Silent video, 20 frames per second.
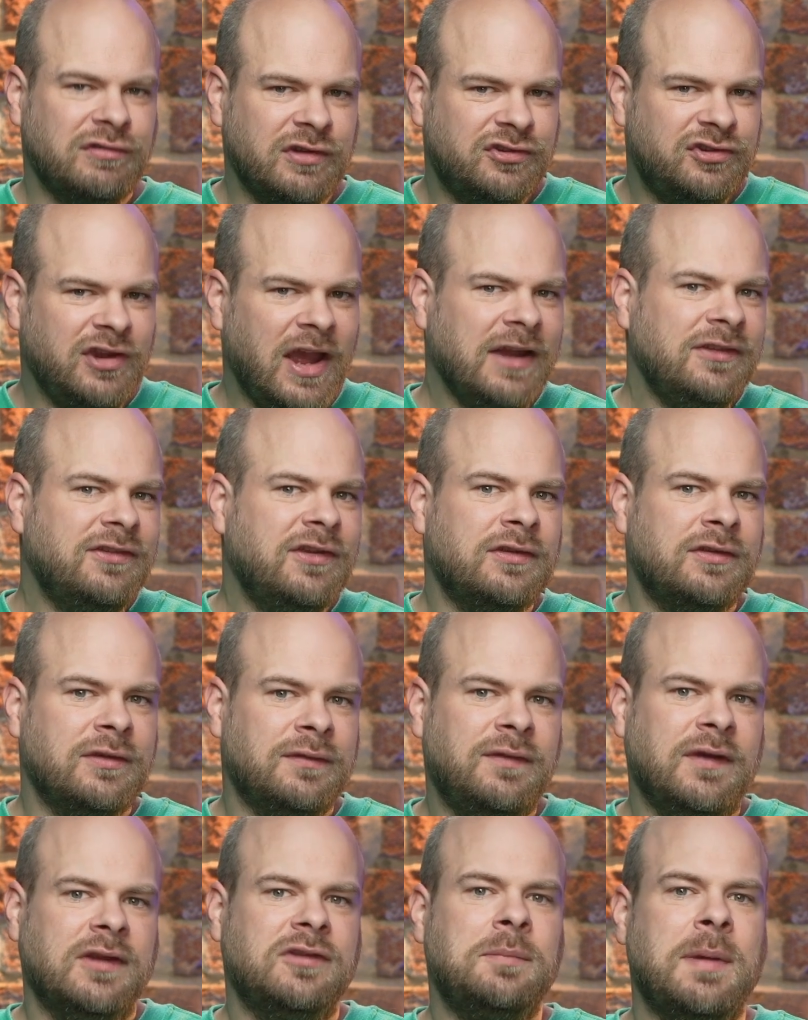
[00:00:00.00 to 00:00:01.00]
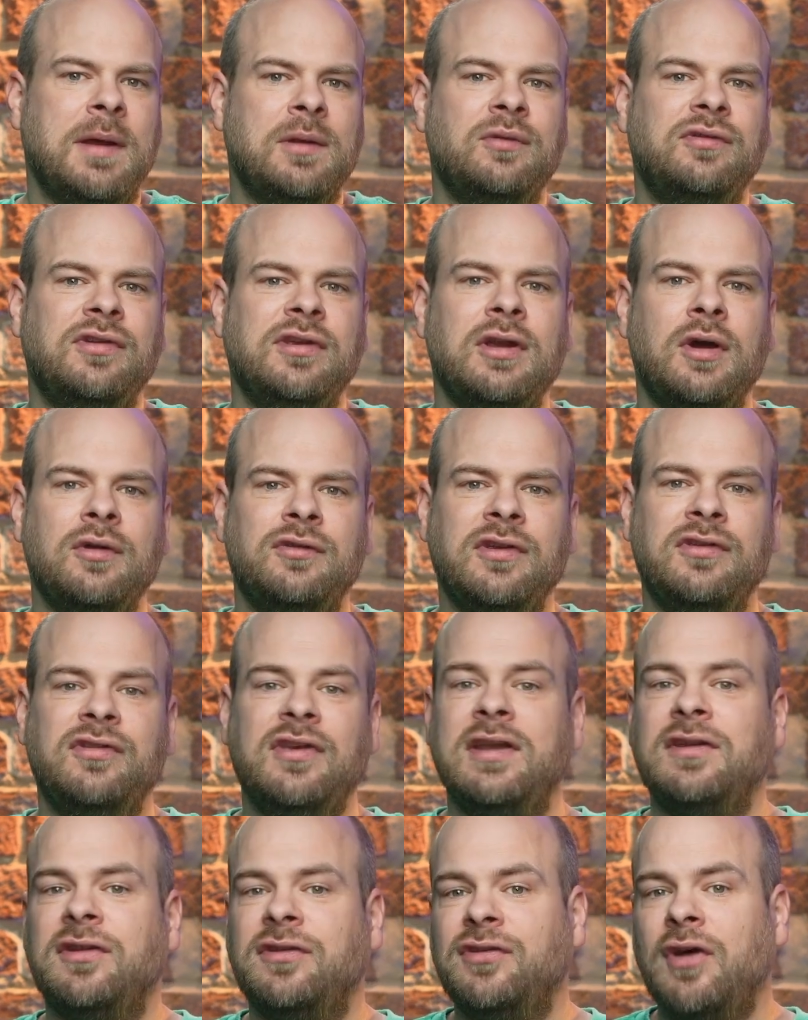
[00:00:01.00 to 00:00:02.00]
rejected the fixed penalty notice
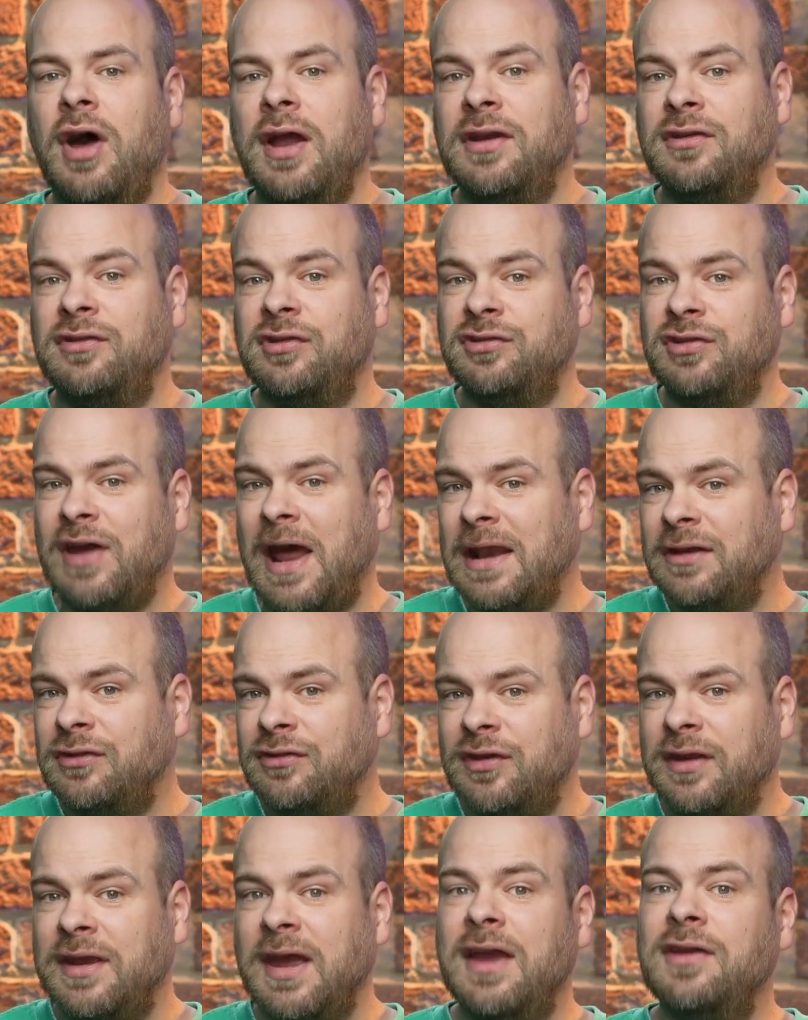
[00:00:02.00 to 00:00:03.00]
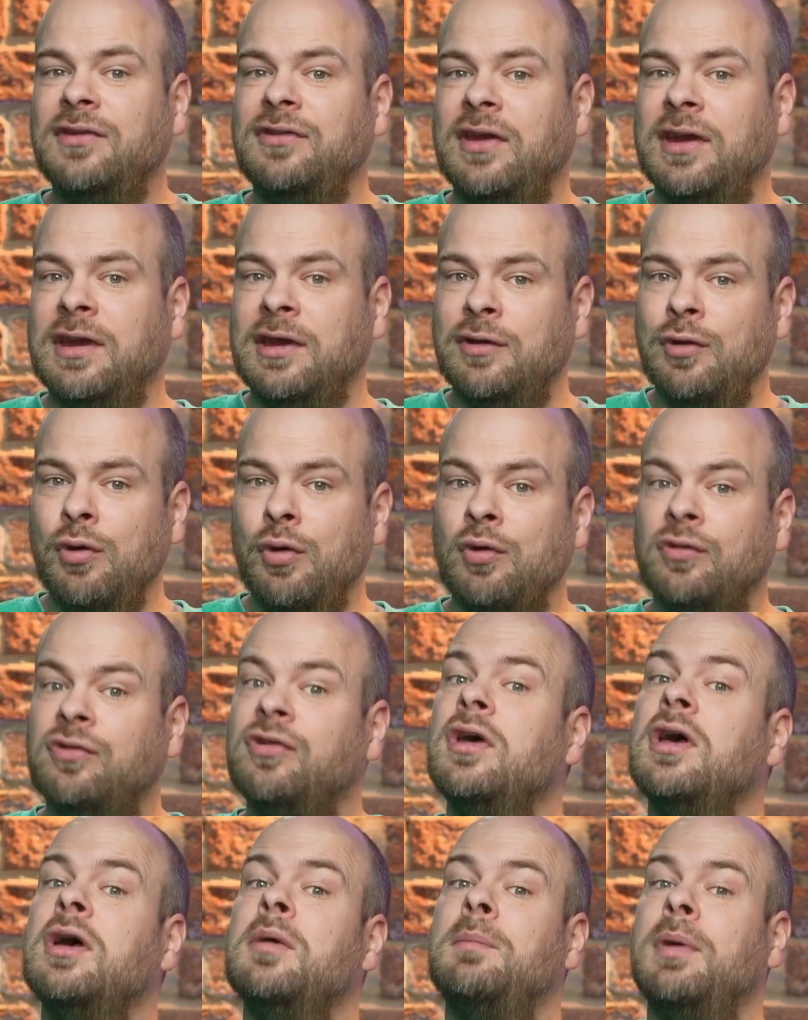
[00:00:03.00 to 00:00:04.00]
and decided to challenge the case in court,
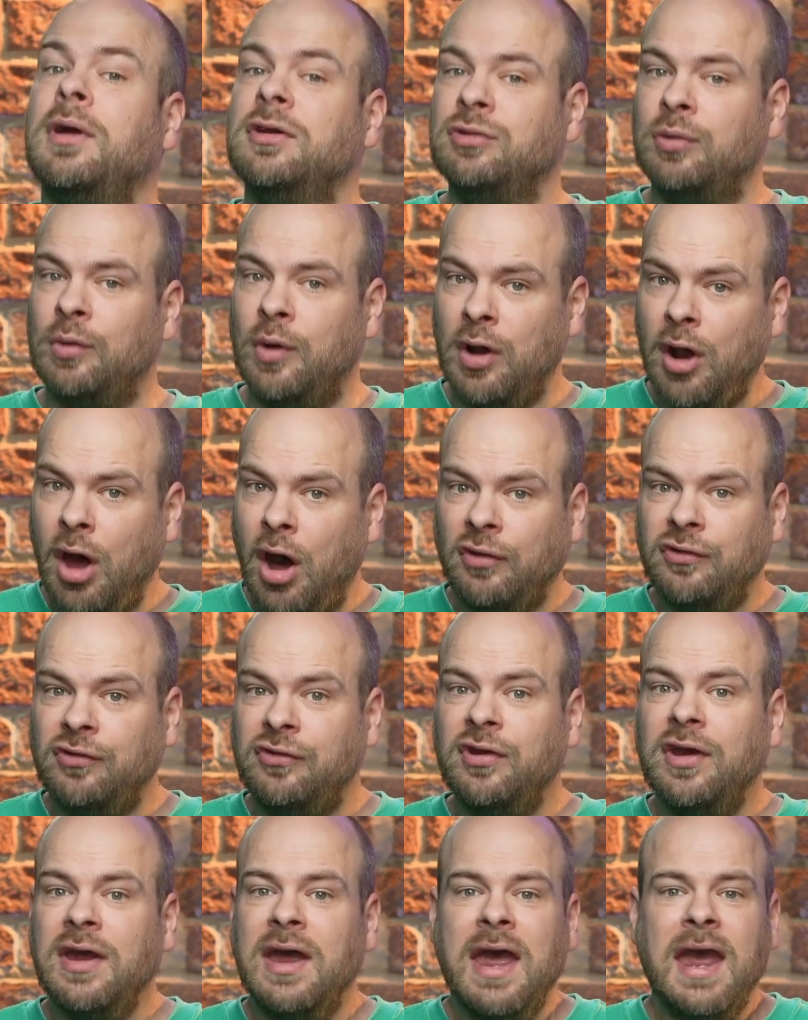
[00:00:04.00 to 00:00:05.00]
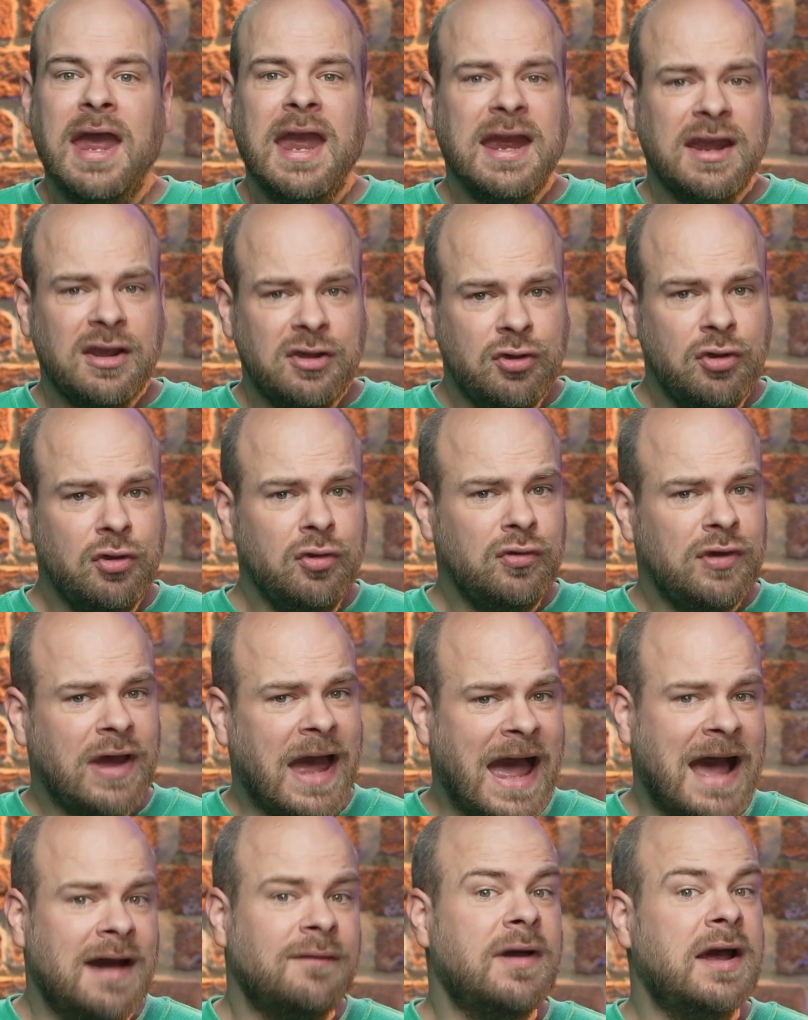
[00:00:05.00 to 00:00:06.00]
but you lost, it could
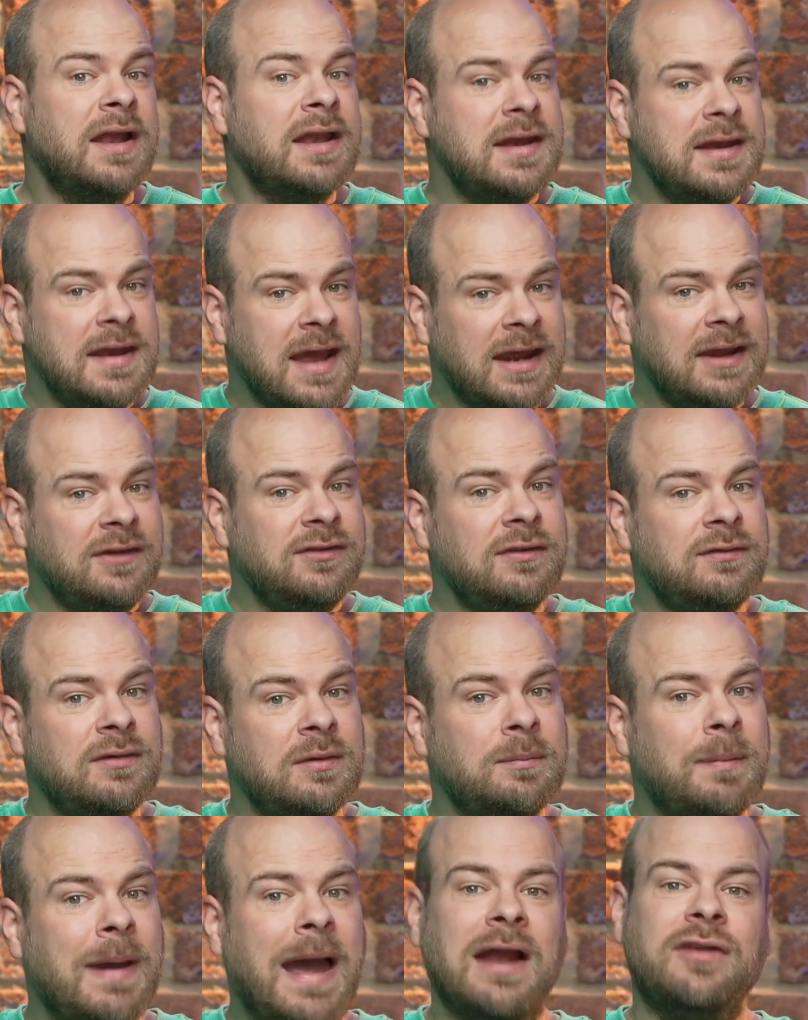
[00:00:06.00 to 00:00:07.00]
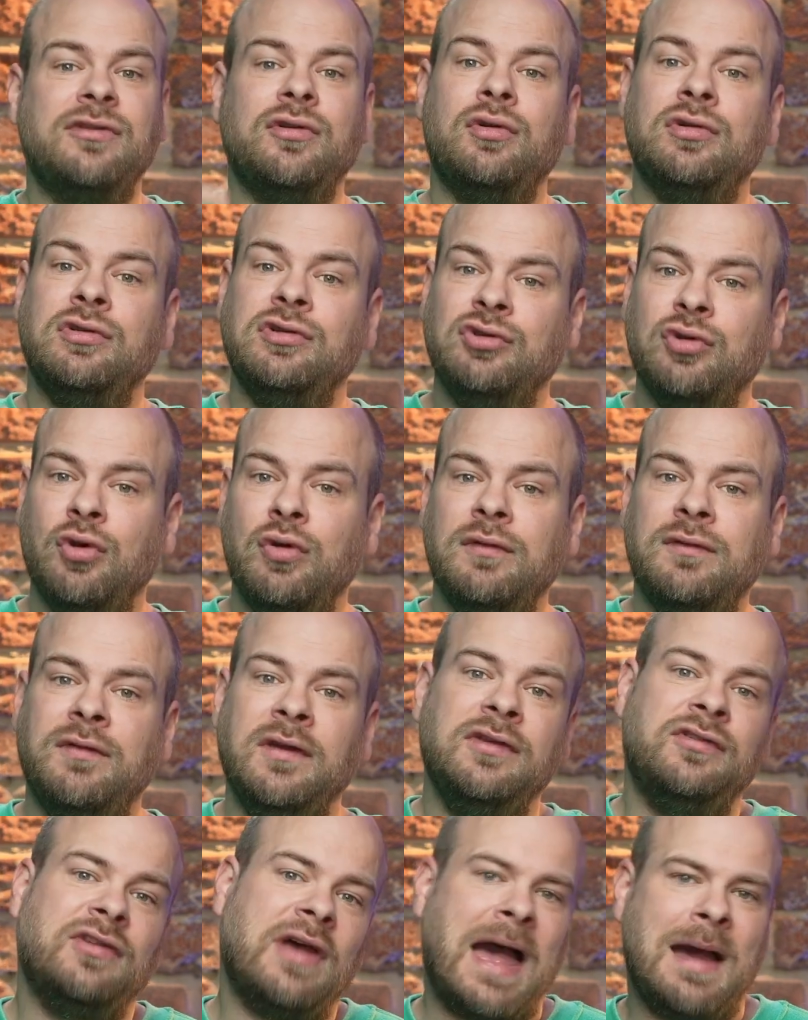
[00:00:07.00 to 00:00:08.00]
have a negative impact on your
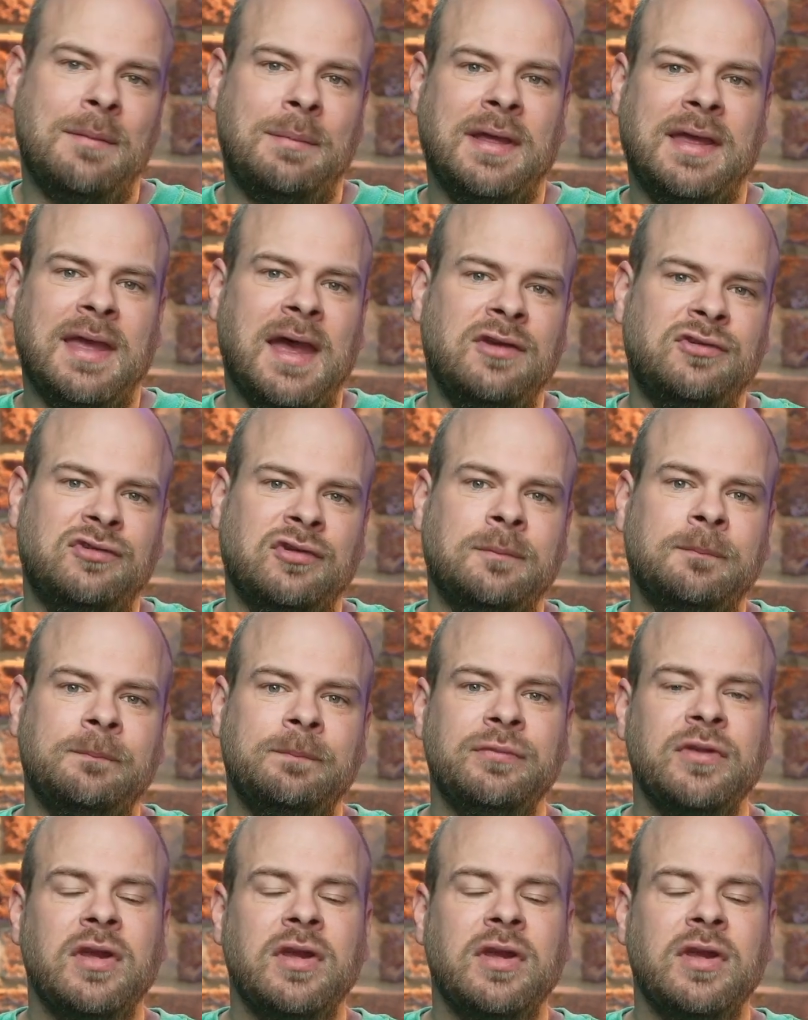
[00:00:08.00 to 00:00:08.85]
visa application.